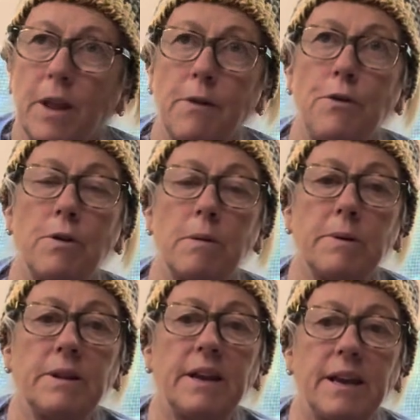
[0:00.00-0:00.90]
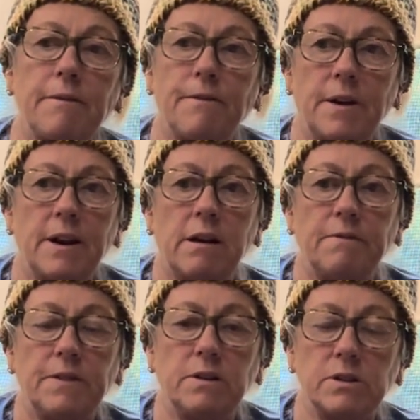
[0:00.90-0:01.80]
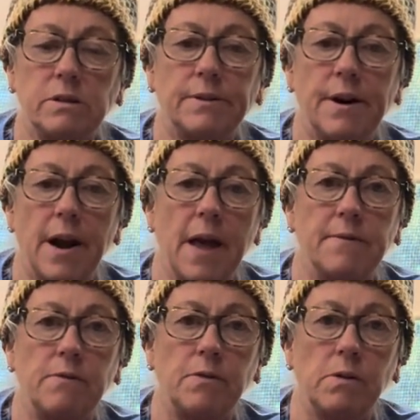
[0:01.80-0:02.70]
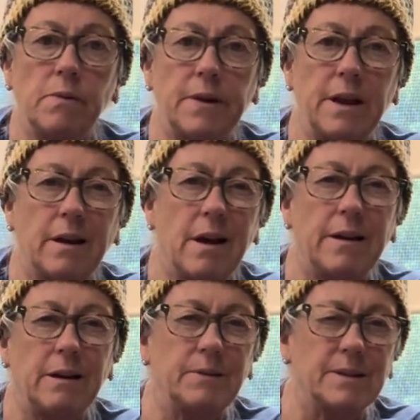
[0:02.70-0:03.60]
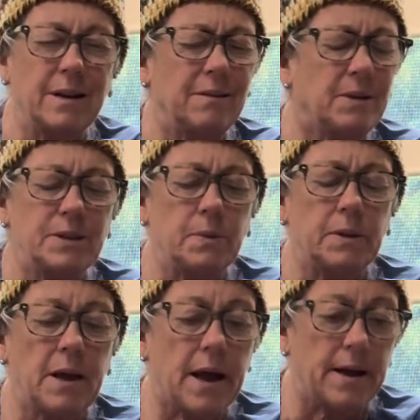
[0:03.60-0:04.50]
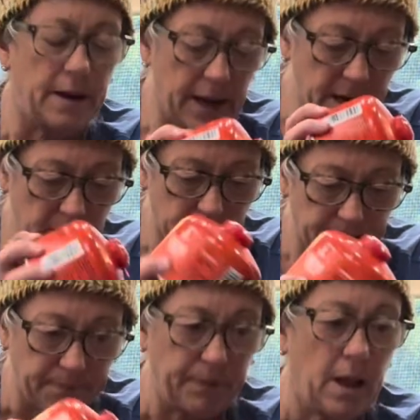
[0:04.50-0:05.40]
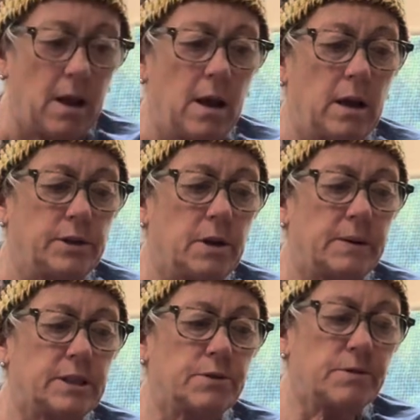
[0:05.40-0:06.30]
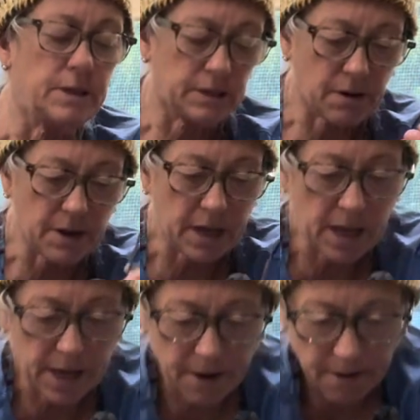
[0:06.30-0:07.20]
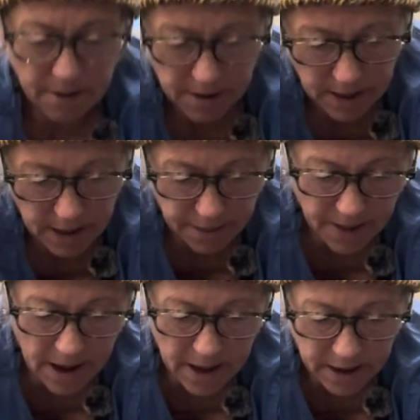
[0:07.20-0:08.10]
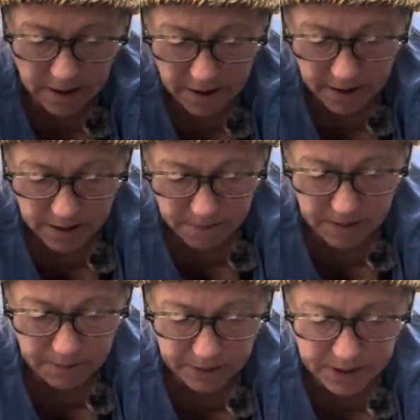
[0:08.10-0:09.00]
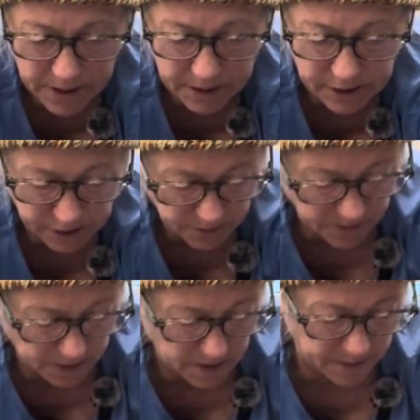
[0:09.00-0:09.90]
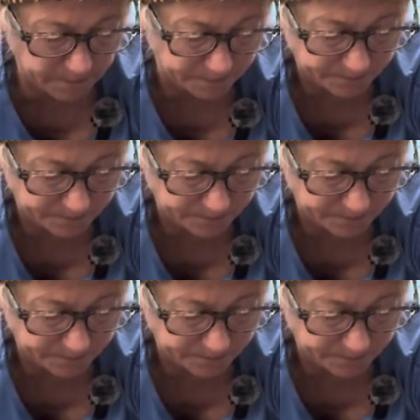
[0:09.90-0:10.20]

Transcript: if you can believe, an outfitter store not having fuel of any kind, I was like, what's with that? Anyway, so I screw this on here, and then they pretend it's screwed on.